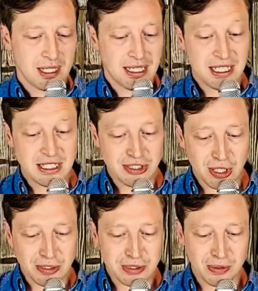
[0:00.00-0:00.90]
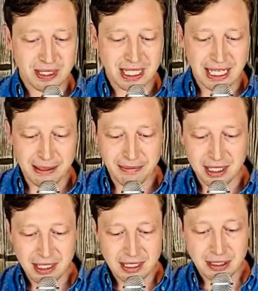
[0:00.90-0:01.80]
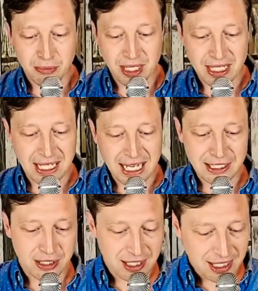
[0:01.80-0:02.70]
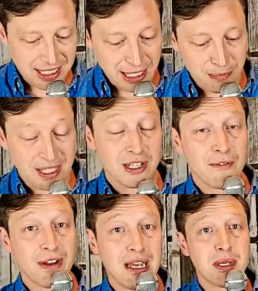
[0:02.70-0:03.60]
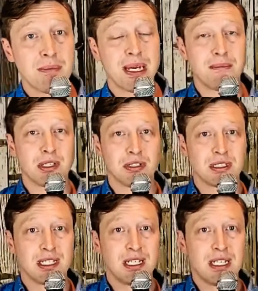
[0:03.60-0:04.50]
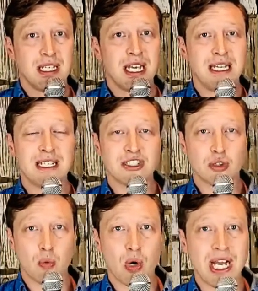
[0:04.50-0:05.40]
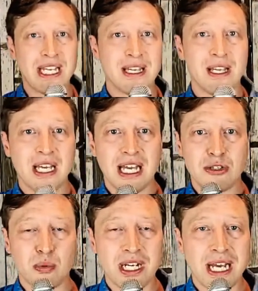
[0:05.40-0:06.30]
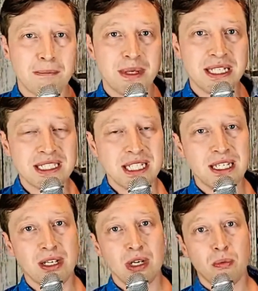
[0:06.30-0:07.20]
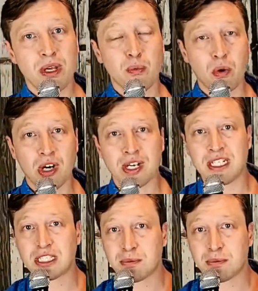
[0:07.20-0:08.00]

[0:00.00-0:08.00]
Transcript: And this is also a time to reconnect again with your family members. In this quiet, as we're not busy with work and